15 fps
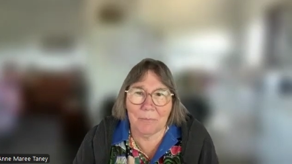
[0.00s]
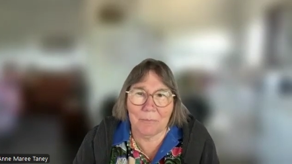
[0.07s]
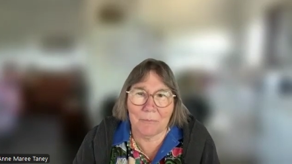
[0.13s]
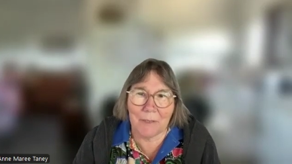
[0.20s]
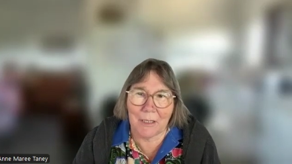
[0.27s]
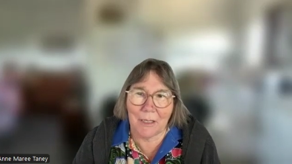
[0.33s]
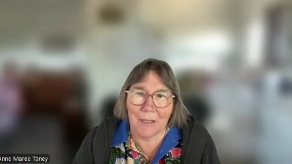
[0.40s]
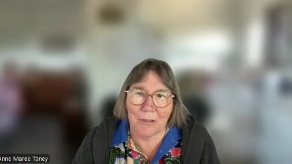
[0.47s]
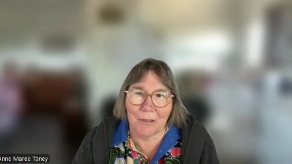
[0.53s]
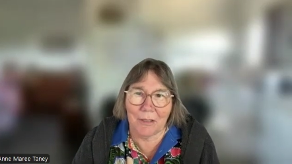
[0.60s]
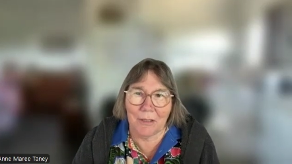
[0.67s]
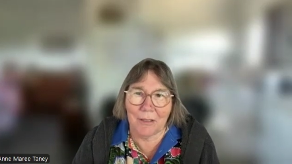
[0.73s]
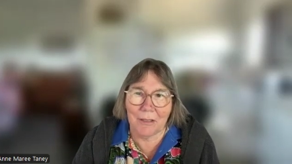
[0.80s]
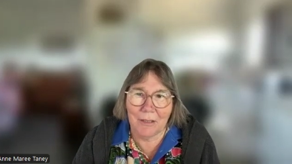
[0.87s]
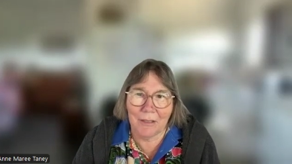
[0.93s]
you know,
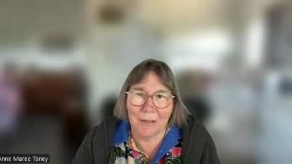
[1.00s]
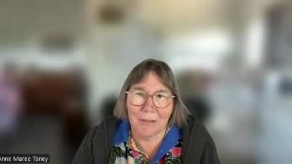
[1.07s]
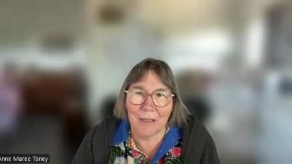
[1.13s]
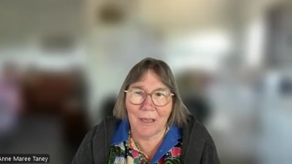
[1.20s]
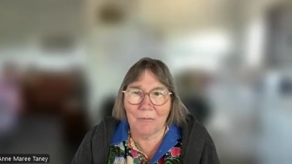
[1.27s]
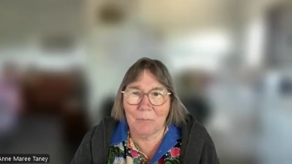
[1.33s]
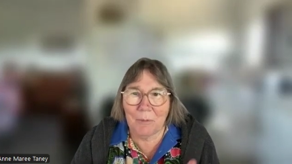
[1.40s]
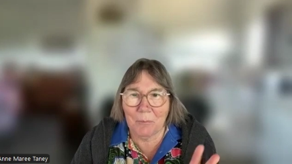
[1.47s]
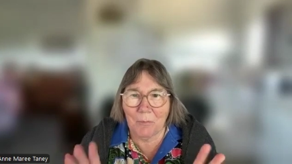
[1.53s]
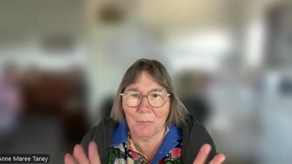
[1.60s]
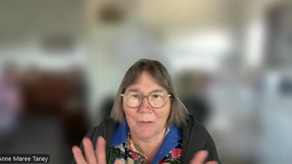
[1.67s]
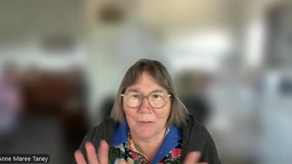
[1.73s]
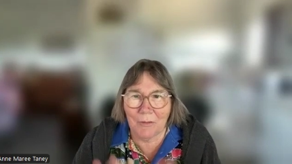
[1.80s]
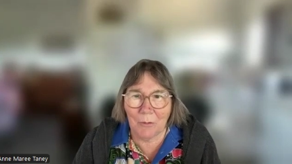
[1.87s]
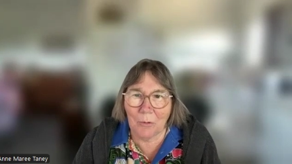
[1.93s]
the government
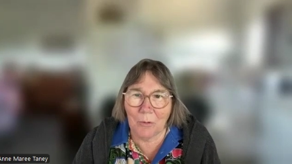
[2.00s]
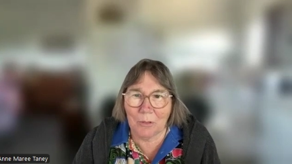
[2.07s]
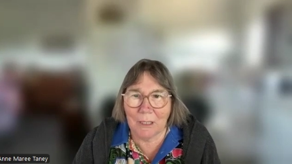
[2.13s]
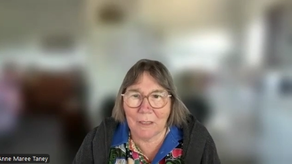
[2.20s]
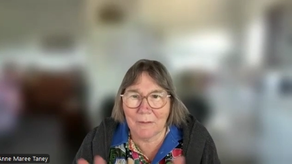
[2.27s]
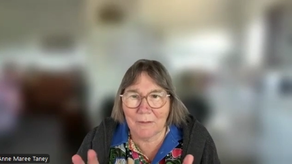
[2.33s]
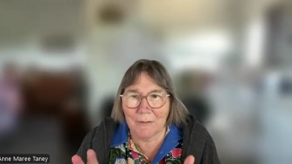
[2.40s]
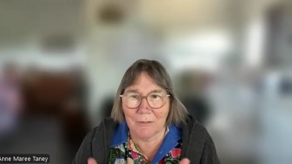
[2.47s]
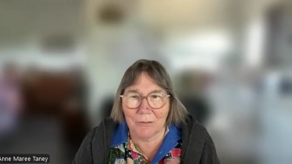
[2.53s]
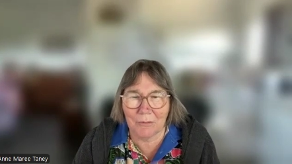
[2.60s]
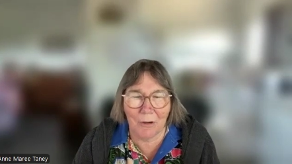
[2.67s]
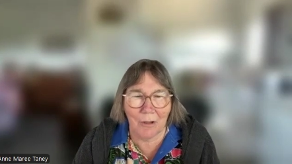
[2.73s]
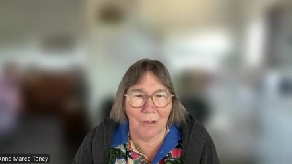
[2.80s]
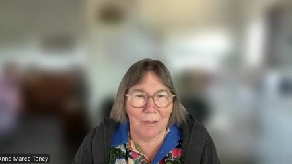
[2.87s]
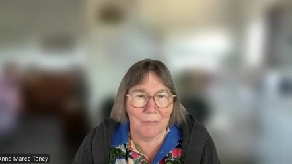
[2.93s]
wants all kids to
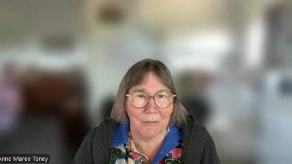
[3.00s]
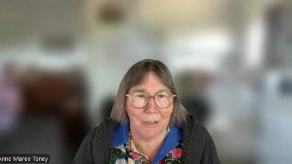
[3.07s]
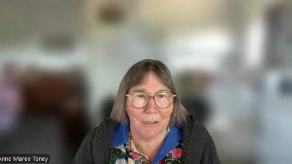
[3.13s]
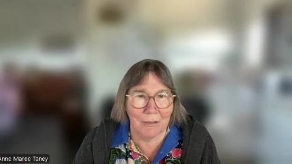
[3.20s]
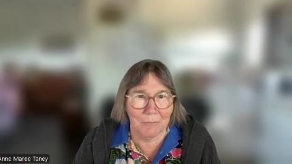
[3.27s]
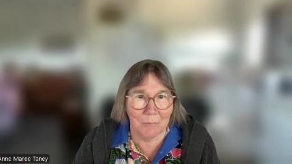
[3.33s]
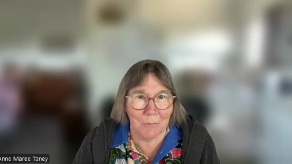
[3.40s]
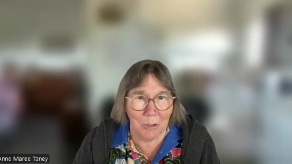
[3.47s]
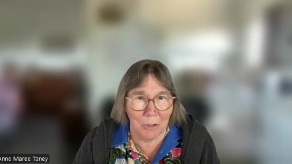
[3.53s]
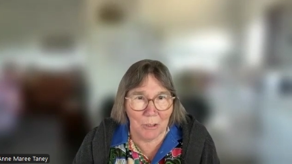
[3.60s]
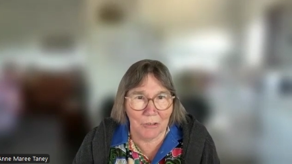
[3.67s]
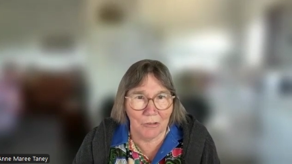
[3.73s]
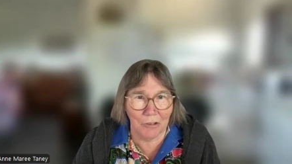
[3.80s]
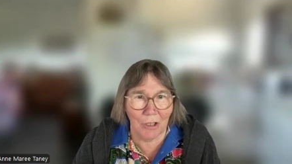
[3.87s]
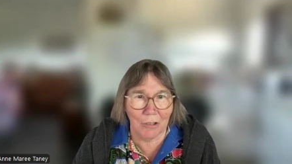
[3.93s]
thrive in
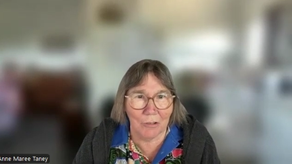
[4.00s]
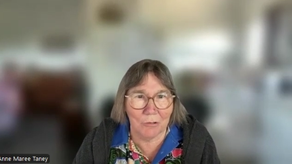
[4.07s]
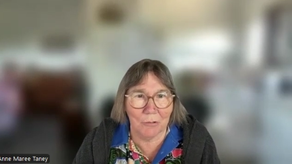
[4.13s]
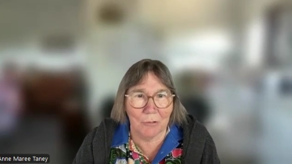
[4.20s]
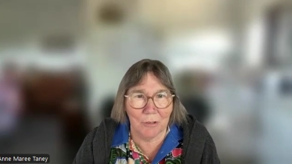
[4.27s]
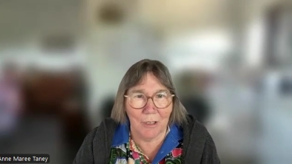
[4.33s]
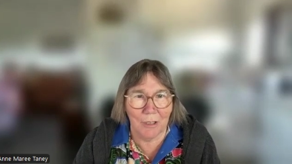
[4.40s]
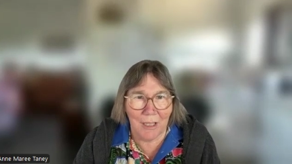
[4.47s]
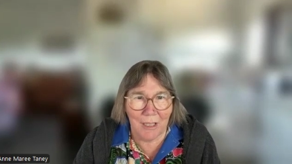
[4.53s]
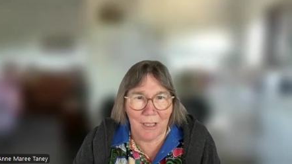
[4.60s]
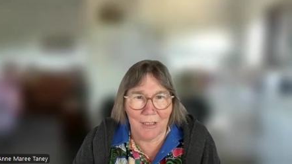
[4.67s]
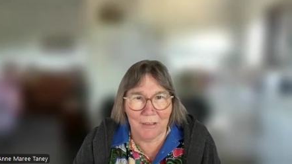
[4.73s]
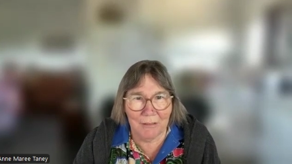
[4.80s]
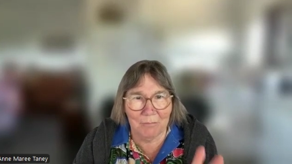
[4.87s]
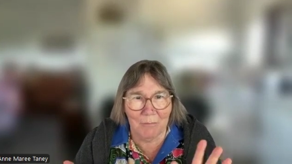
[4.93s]
early childhood,
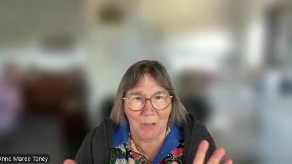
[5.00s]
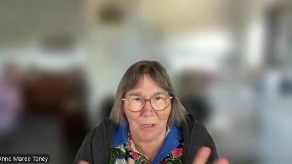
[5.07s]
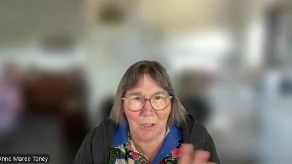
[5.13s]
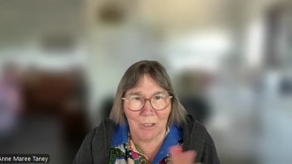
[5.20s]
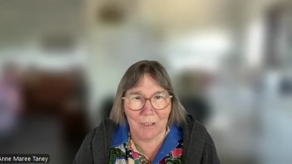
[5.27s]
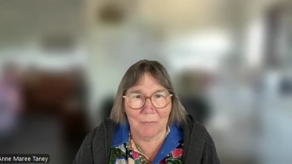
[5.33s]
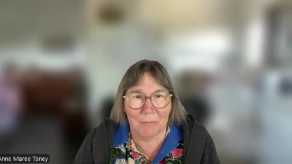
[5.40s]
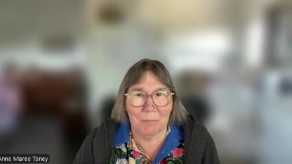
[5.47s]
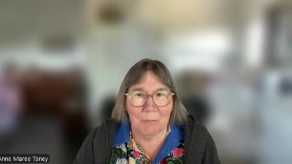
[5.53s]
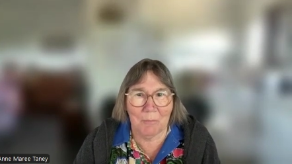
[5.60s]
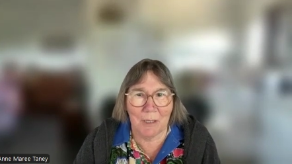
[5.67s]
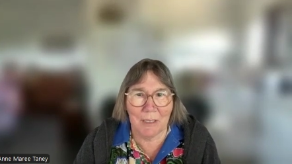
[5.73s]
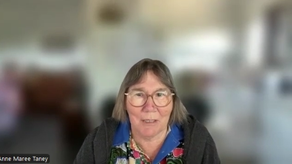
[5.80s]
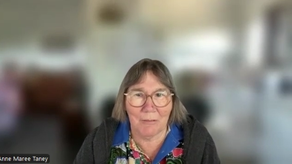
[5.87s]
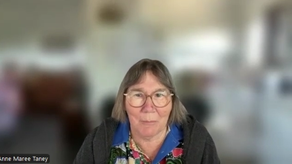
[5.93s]
and like
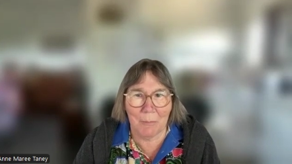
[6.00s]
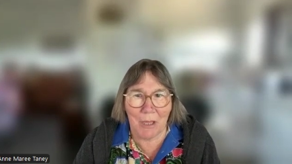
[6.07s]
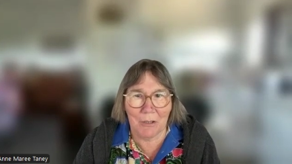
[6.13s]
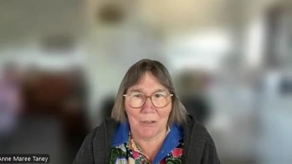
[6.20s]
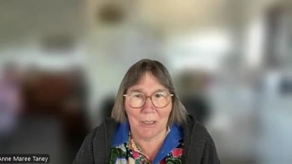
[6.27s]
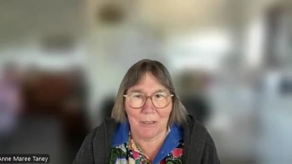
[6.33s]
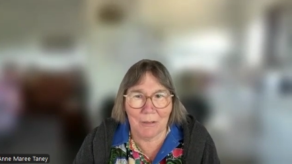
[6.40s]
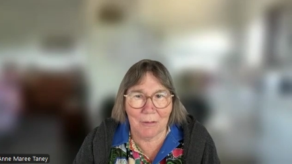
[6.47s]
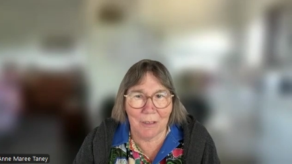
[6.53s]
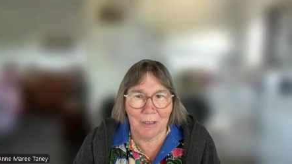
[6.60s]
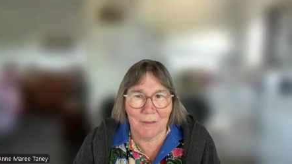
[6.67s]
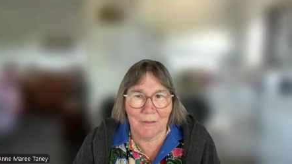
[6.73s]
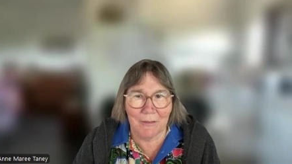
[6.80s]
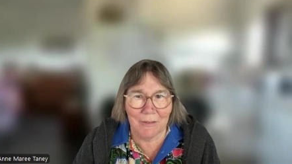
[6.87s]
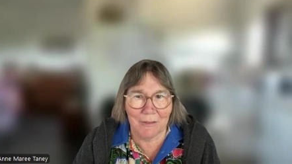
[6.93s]
in remote
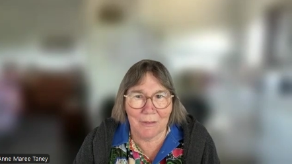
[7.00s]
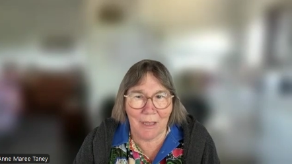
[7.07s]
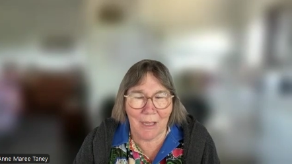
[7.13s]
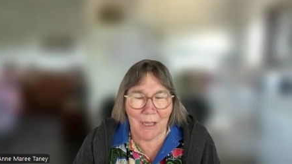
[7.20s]
areas,